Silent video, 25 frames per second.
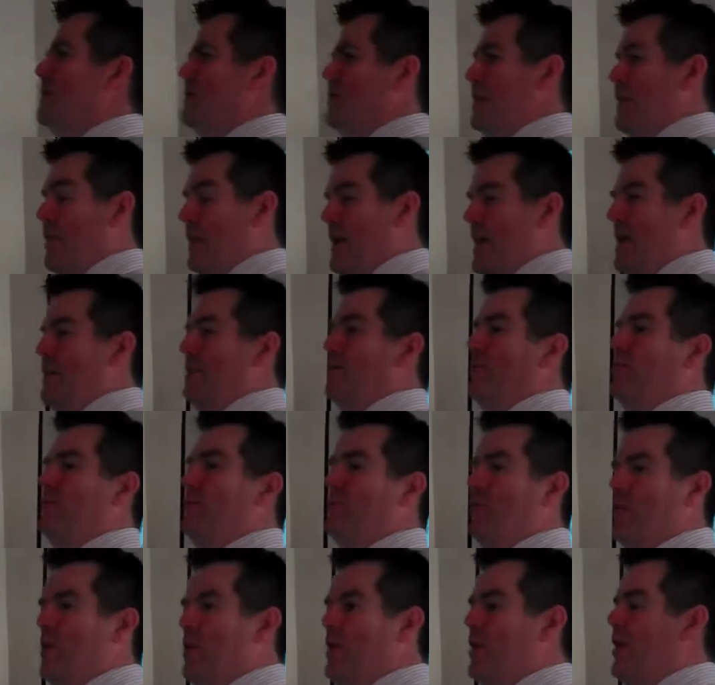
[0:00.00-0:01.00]
So again,
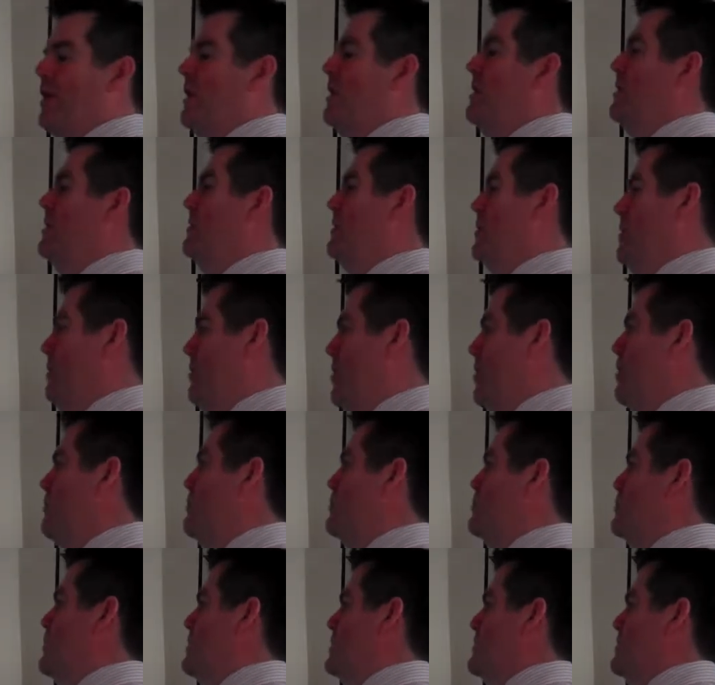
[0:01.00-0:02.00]
learning your
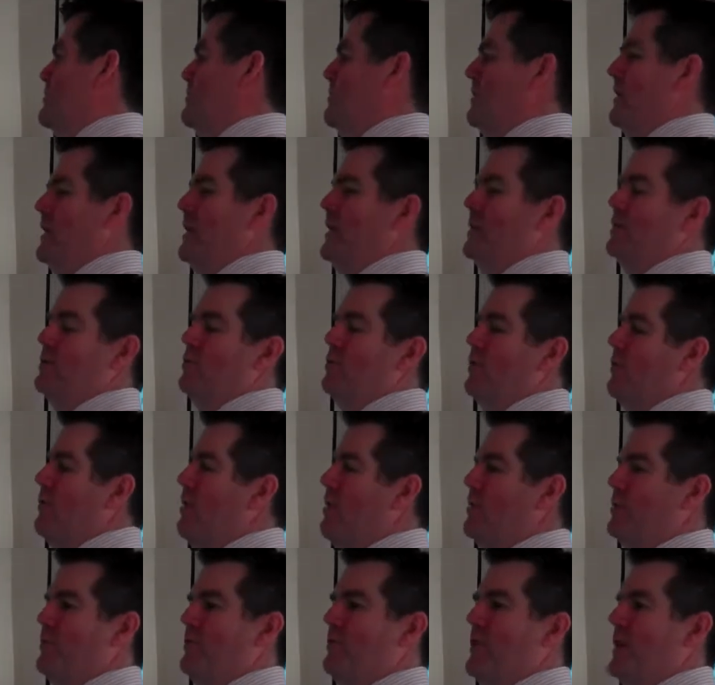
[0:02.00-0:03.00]
own Twitter feeds or
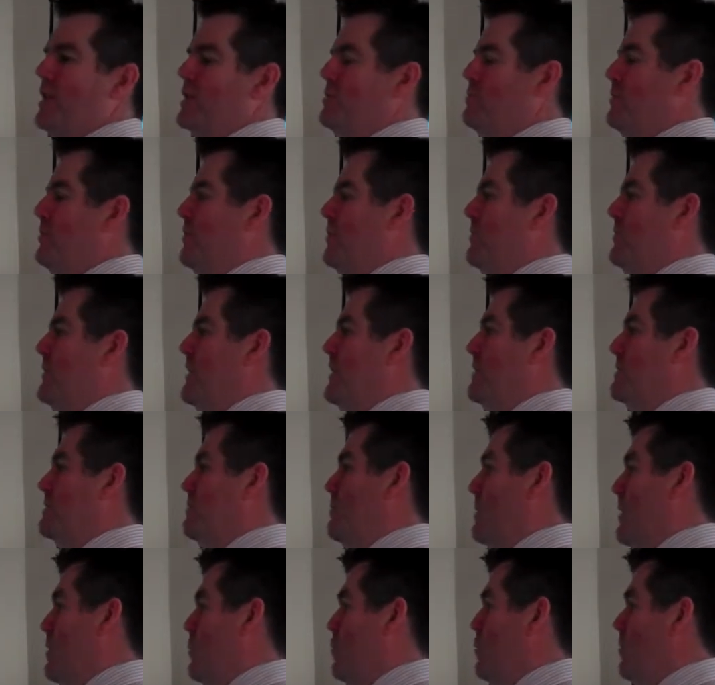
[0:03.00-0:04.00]
your own Facebook
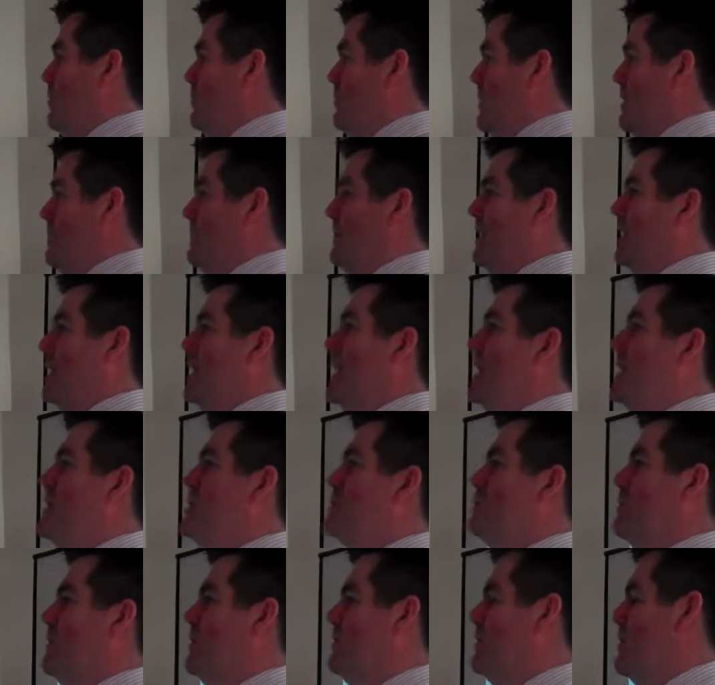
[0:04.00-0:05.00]
feeds about what people
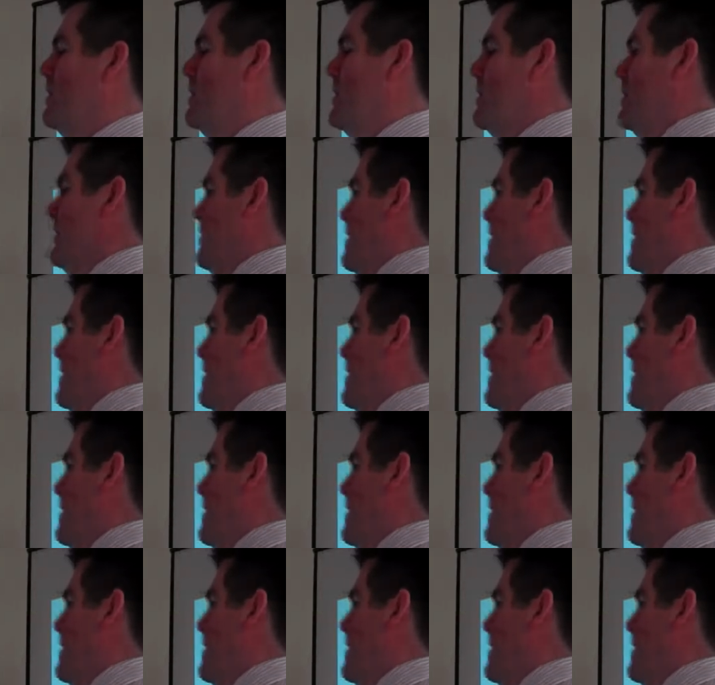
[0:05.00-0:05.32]
engage with,